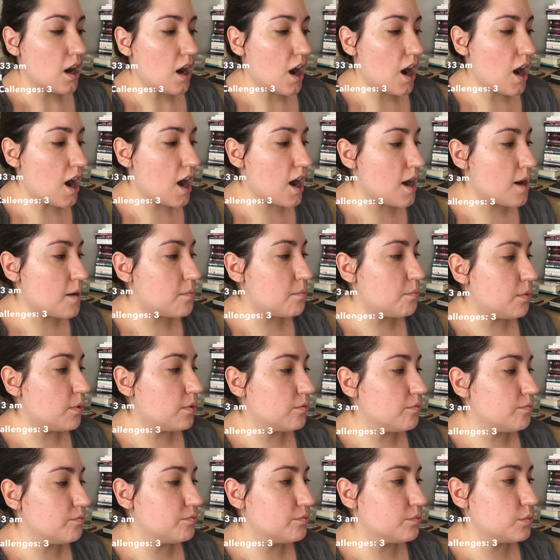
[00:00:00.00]
Well,
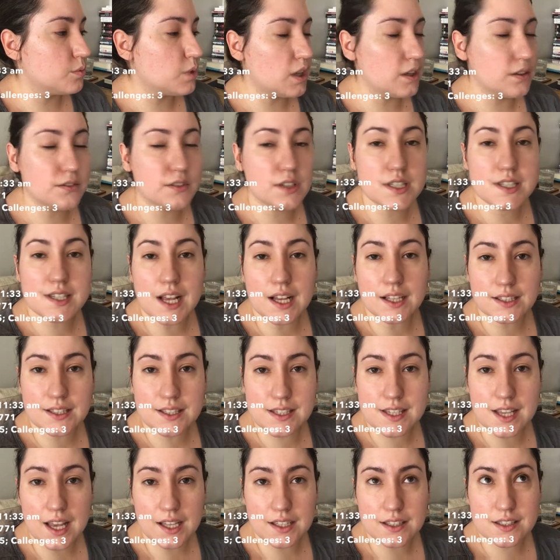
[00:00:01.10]
the sun
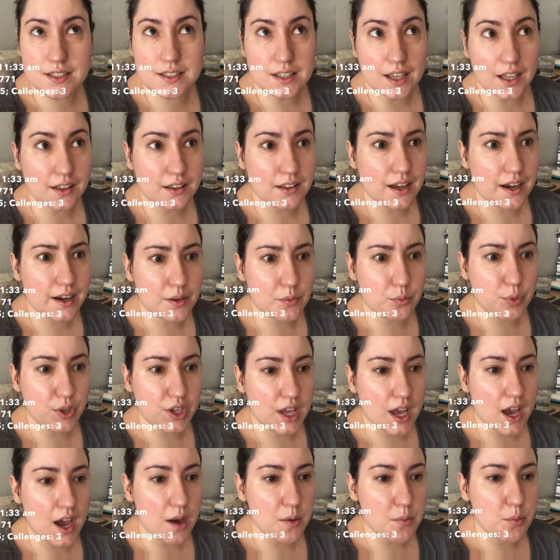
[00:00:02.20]
sets at 9
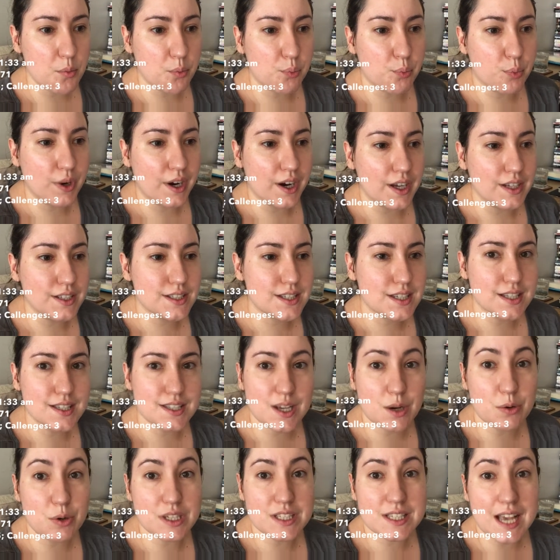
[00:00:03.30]
p.m., but since
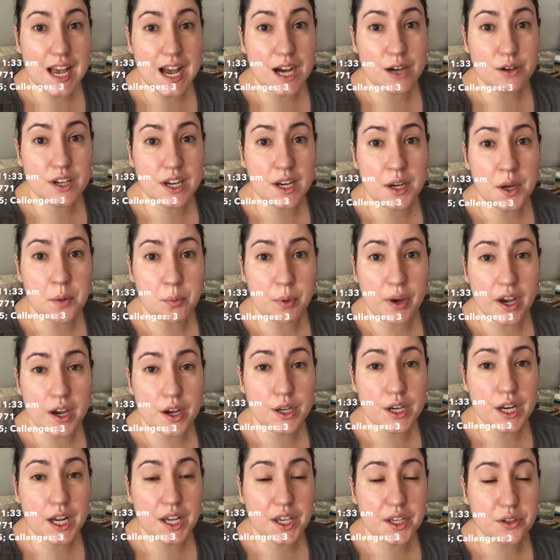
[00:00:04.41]
I was out and
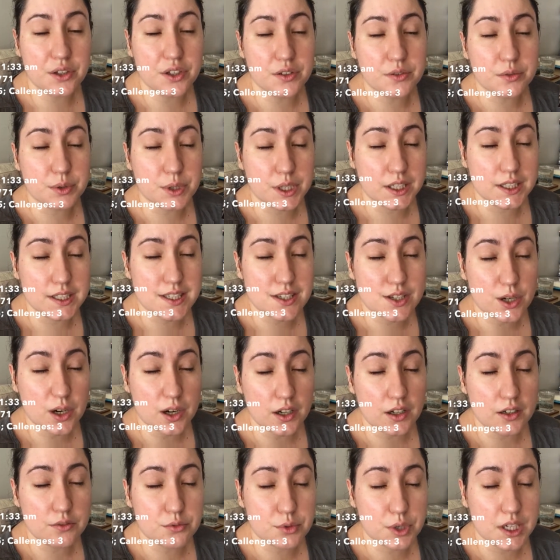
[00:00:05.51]
about, I couldn't really
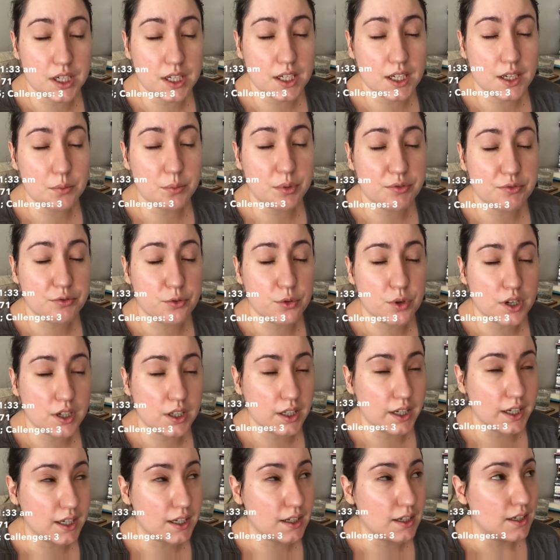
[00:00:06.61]
start reading it before
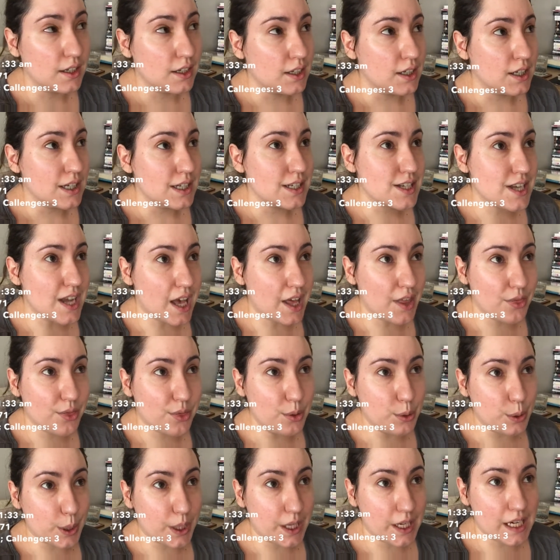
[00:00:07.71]
like
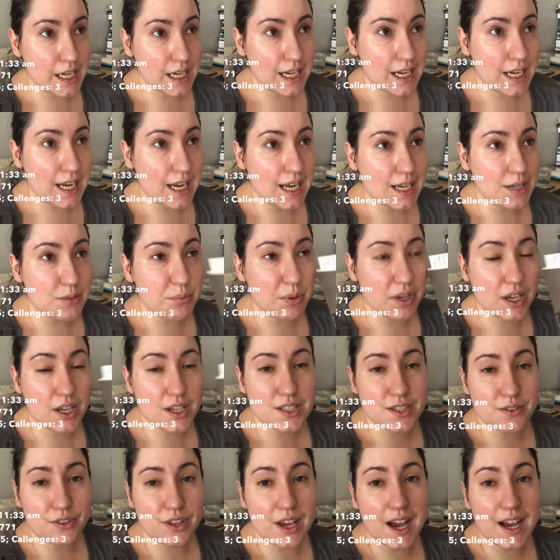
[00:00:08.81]
10:30, and
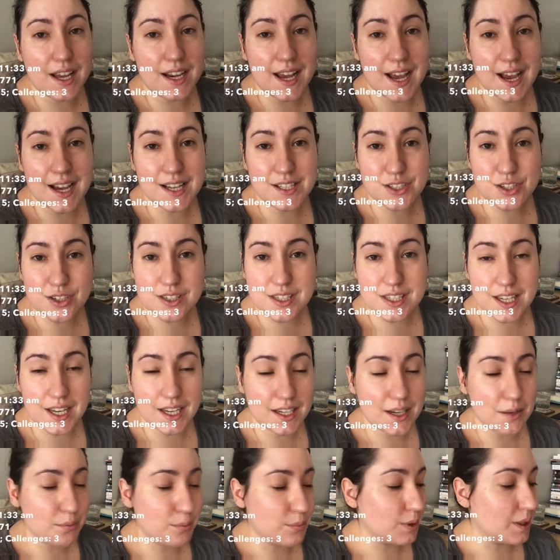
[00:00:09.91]
because of that I had to stay
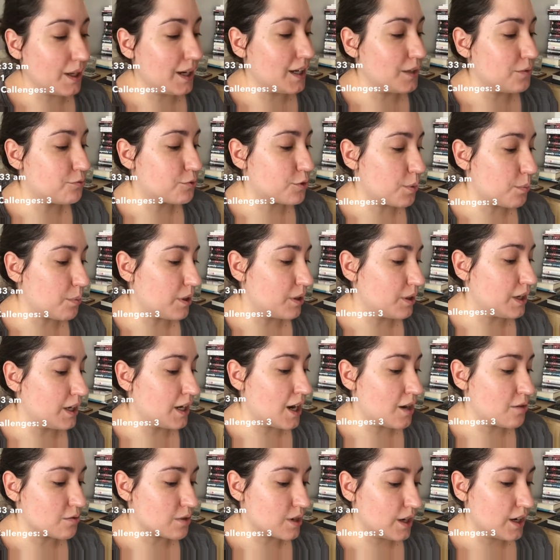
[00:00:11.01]
up late for about an
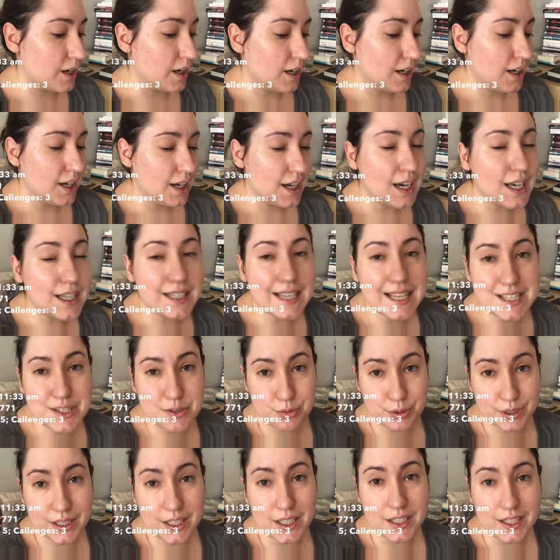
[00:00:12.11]
hour, and that's
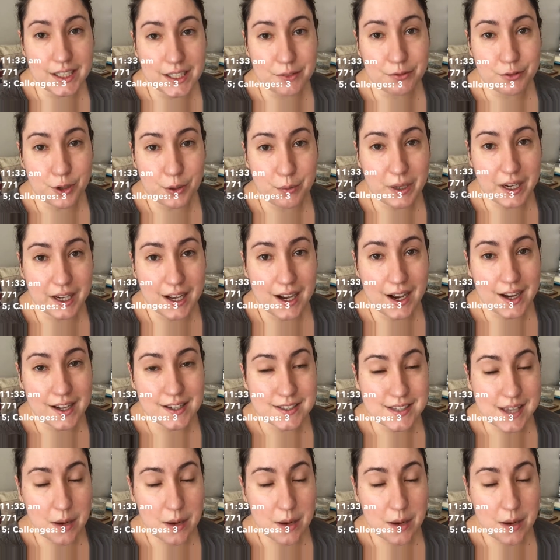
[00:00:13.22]
really late for me, guys.